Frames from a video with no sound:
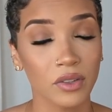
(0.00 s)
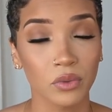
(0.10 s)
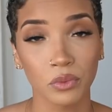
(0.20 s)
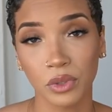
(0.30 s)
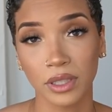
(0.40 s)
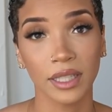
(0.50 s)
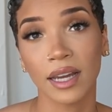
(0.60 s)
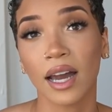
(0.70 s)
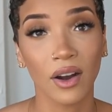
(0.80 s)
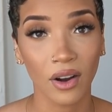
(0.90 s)
It's really
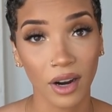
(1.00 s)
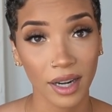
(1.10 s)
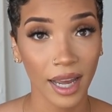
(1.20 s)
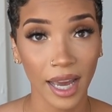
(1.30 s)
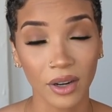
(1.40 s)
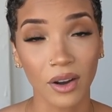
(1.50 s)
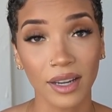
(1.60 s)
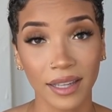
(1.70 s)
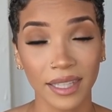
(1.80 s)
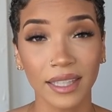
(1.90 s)
not hard at all.
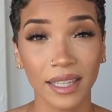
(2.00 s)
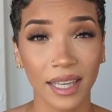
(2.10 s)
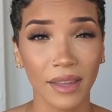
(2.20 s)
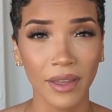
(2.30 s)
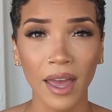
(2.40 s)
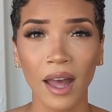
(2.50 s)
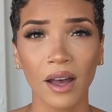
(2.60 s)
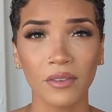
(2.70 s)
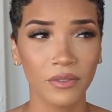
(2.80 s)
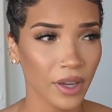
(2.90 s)
And I think it gave
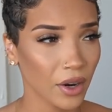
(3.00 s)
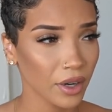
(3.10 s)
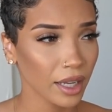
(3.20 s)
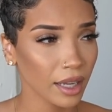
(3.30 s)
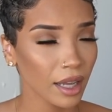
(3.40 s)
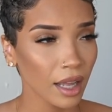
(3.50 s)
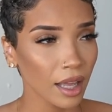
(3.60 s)
a very